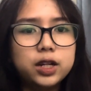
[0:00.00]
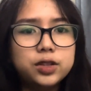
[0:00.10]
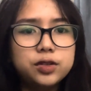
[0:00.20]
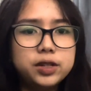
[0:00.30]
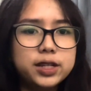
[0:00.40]

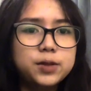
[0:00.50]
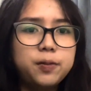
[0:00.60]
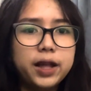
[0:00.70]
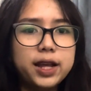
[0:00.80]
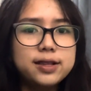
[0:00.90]
to this
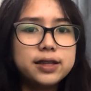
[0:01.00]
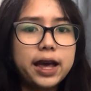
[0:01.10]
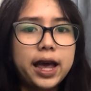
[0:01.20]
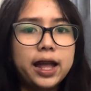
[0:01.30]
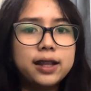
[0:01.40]
place,
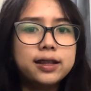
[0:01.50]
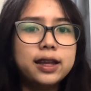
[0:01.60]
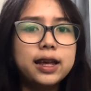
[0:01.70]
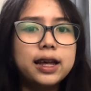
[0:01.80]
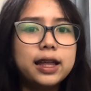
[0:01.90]
and
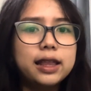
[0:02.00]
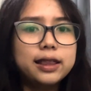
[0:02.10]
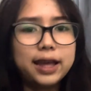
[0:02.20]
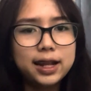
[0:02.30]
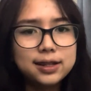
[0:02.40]

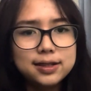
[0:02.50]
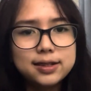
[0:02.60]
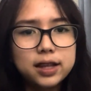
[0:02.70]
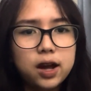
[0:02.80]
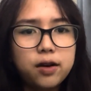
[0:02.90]
"thence,"